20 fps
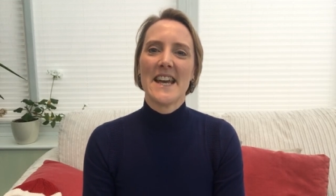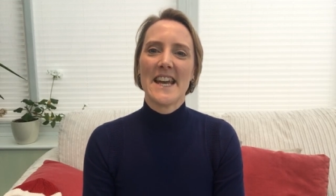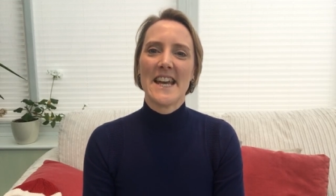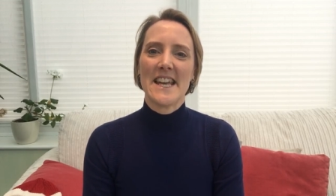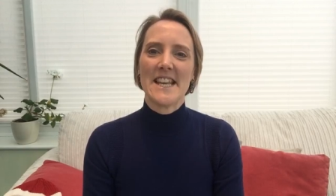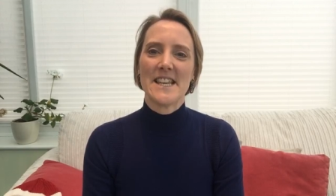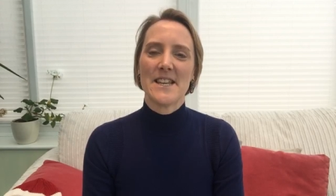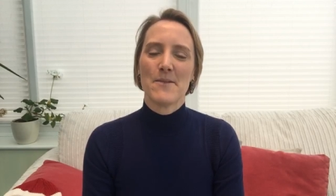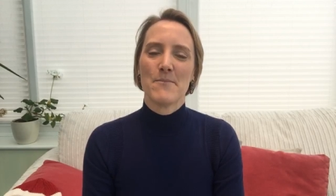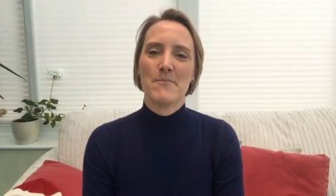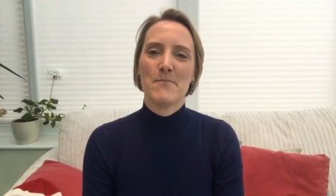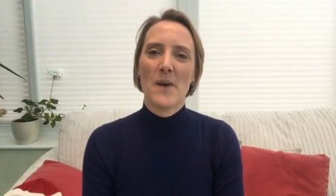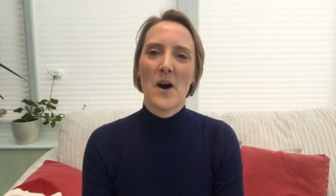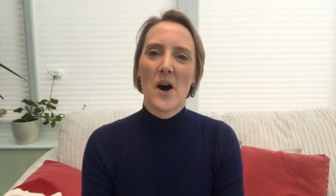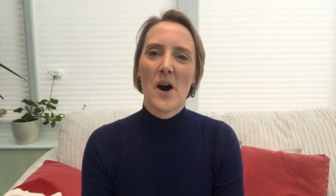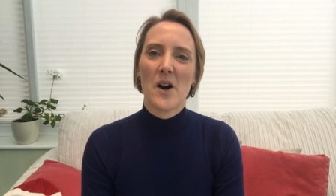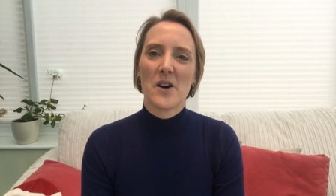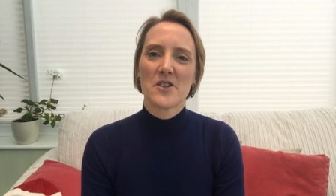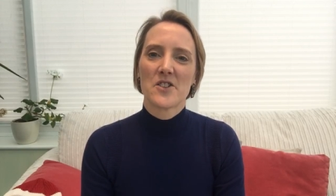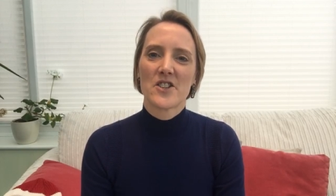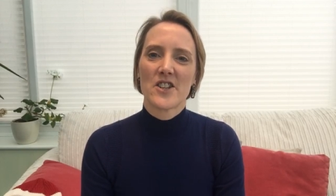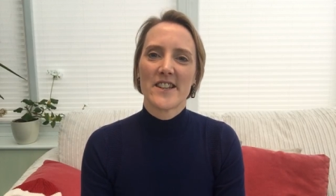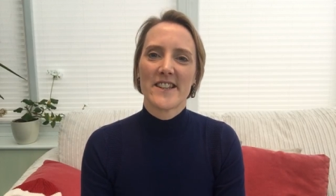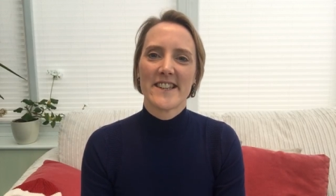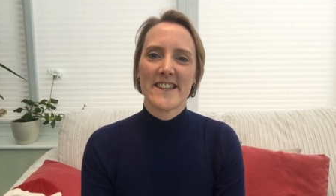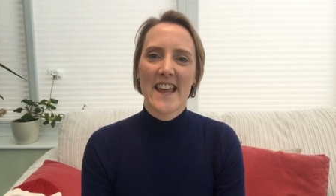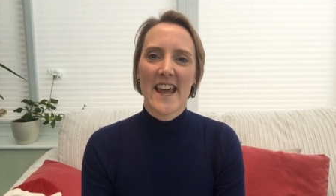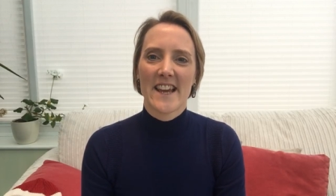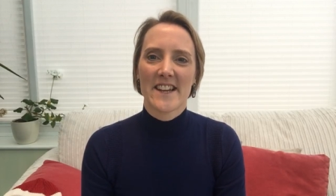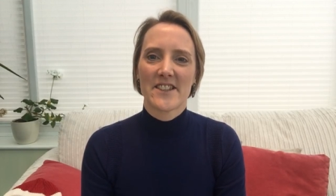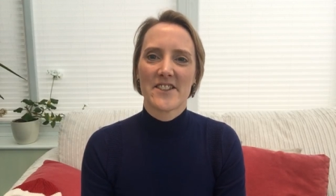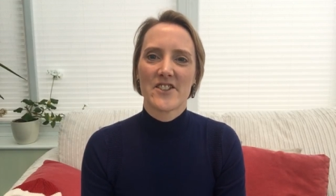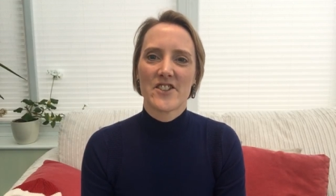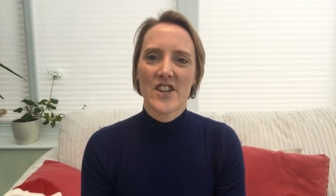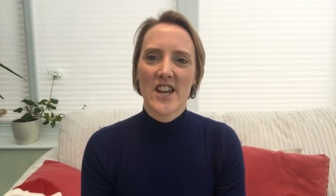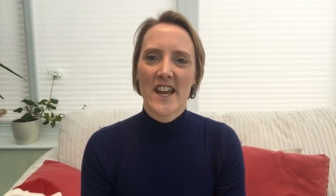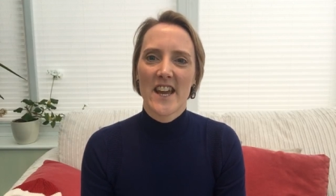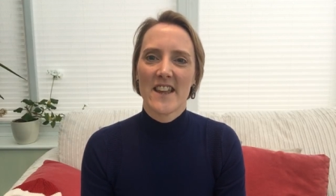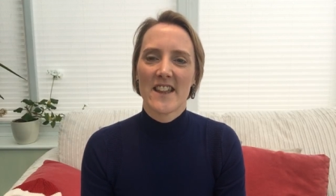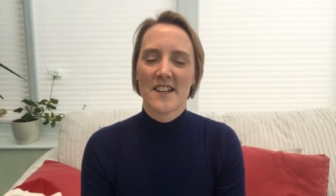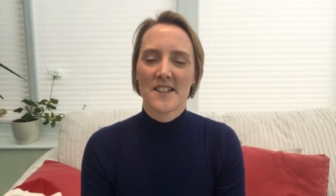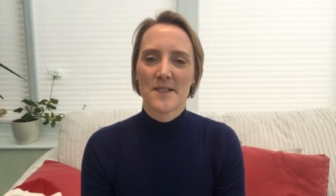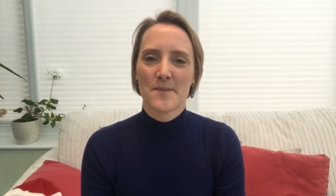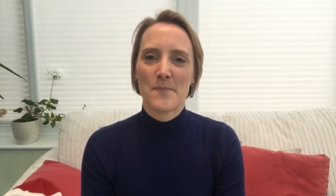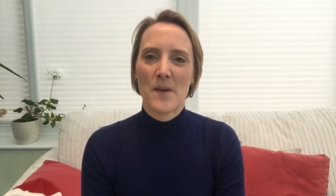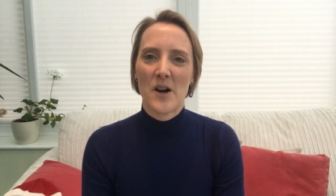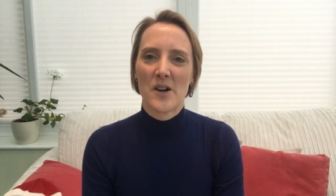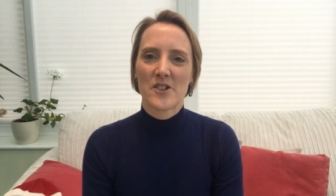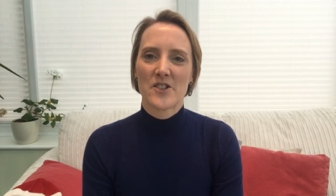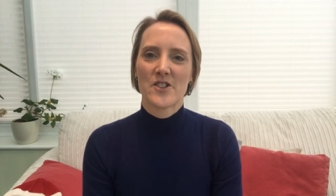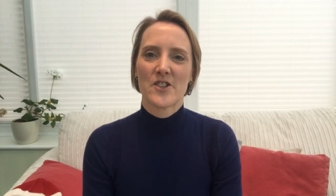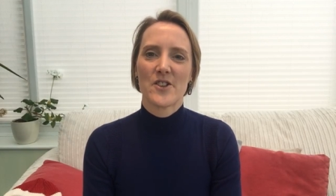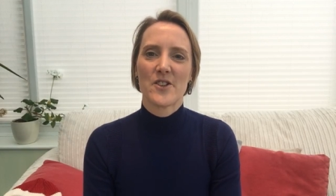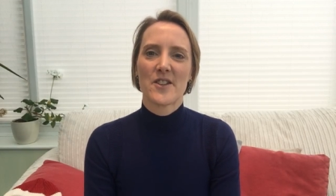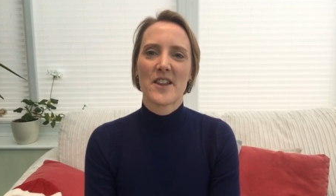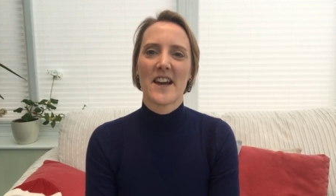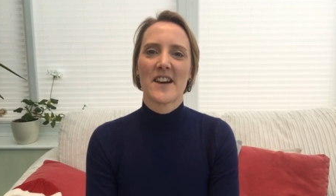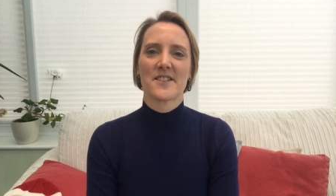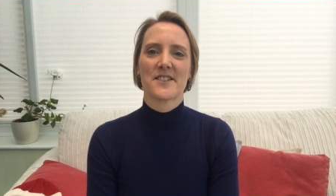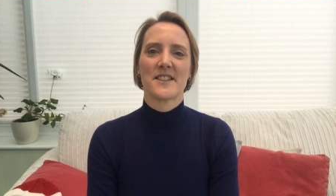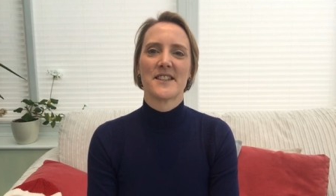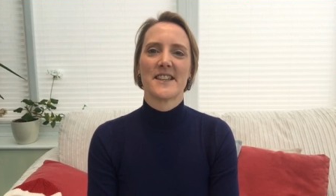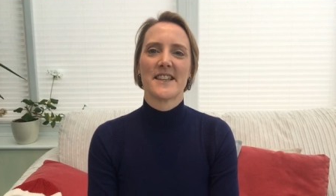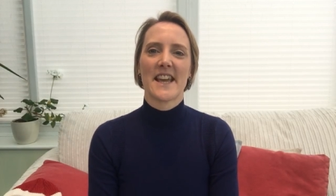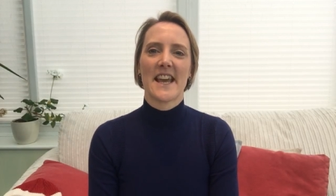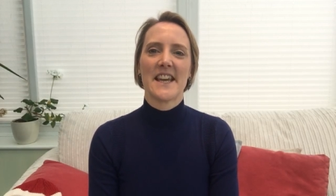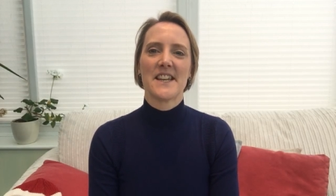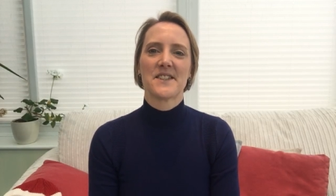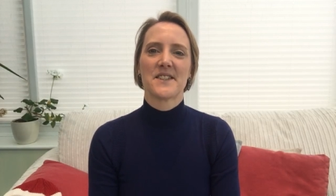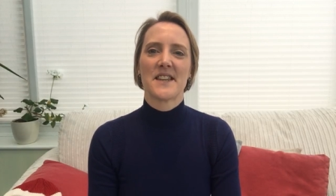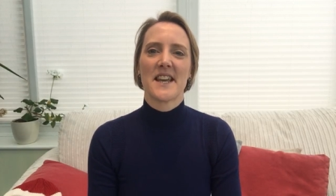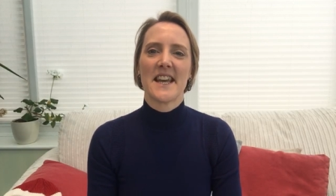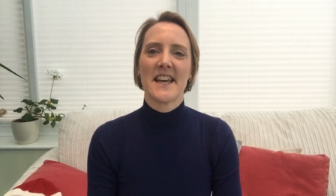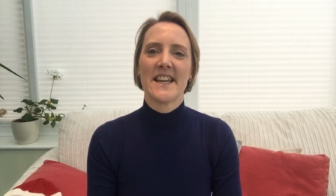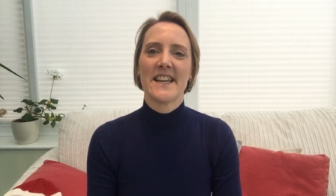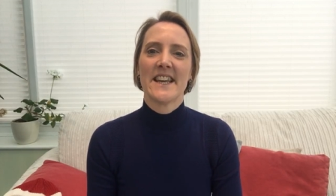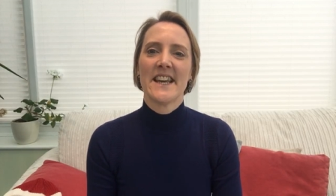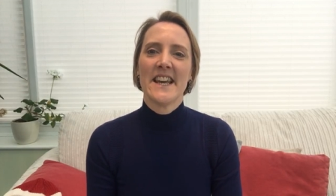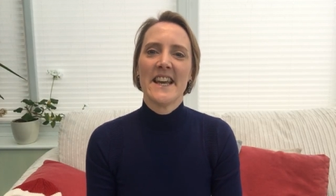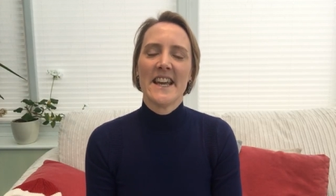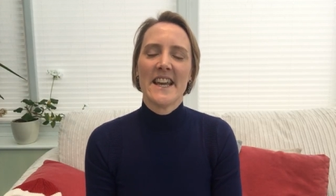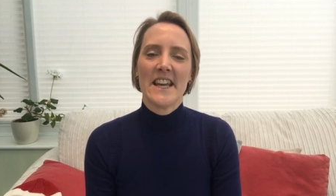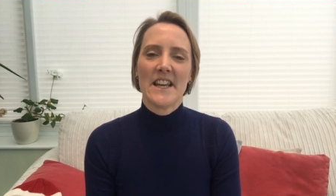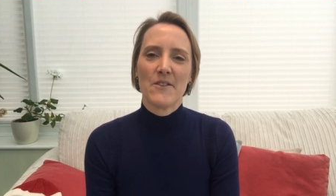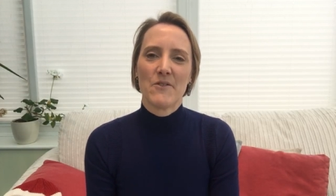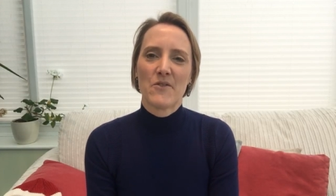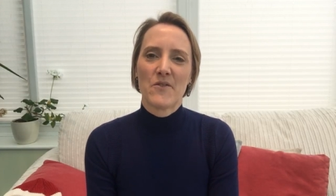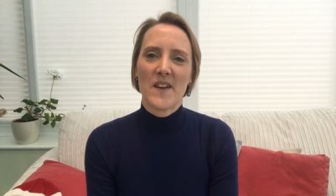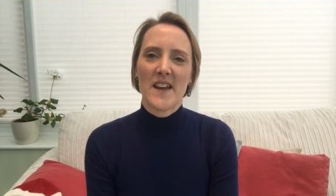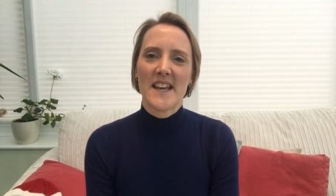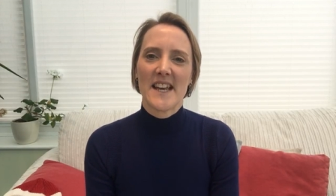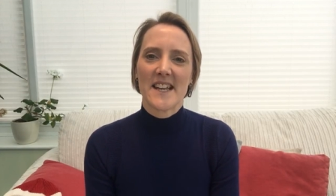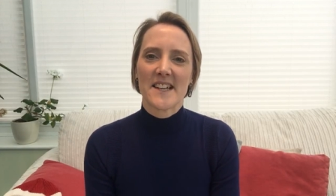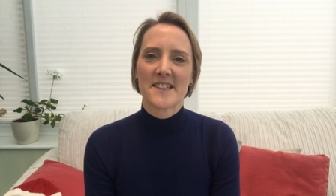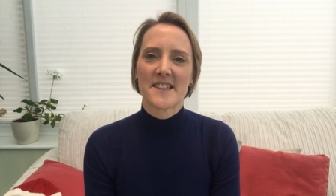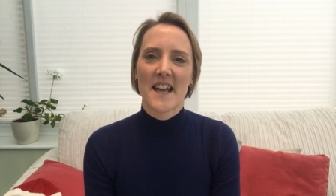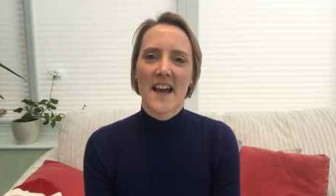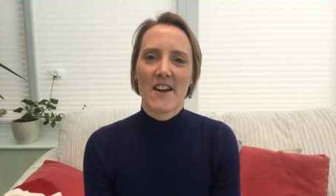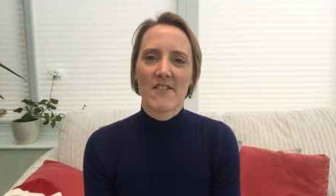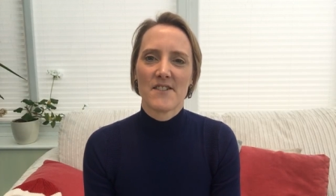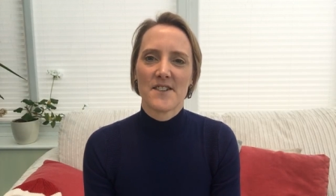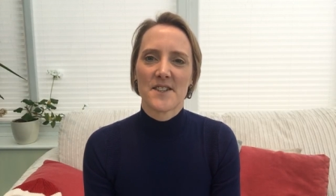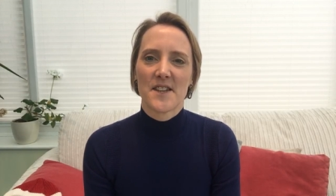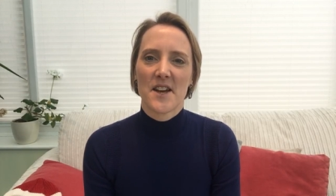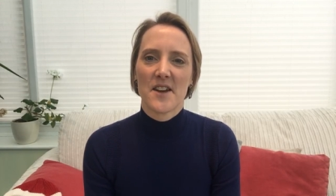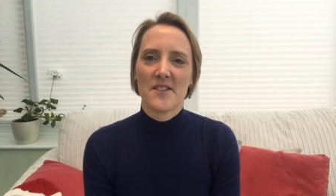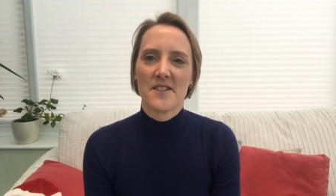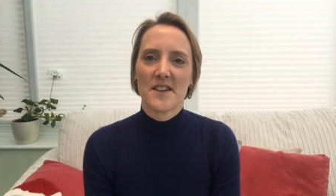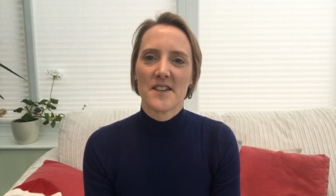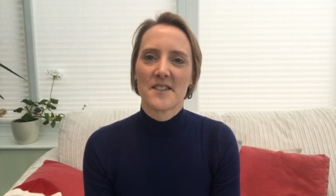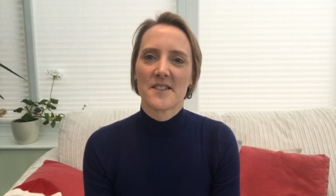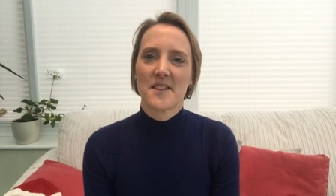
in March next year, that's March 2018, in Phoenix, Arizona.